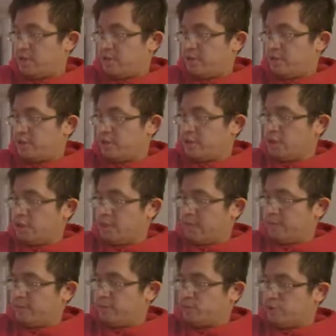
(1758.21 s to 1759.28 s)
So
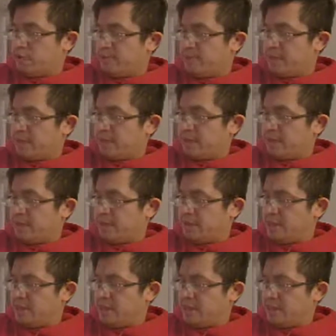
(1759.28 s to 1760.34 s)
I've drawn my
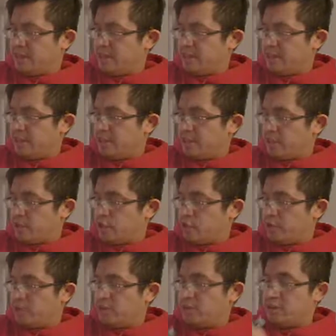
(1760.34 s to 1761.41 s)
line
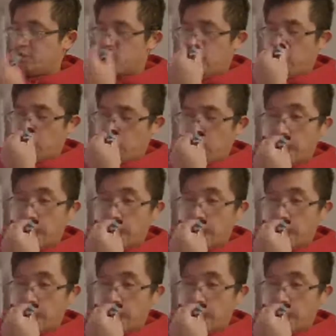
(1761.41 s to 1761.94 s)
going to the right.